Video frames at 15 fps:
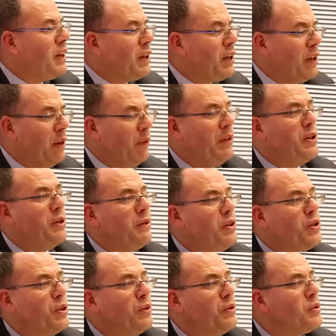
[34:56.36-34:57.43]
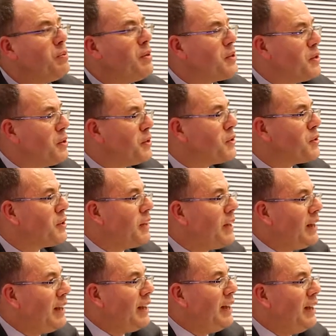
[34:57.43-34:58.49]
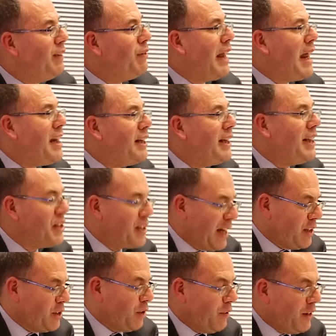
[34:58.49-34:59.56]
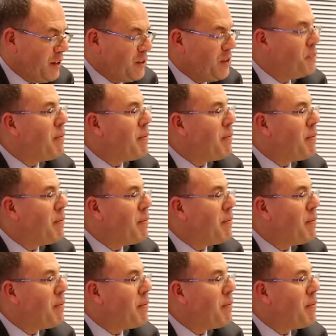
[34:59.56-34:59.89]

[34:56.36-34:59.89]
can only do insurance business. If lending is categorised as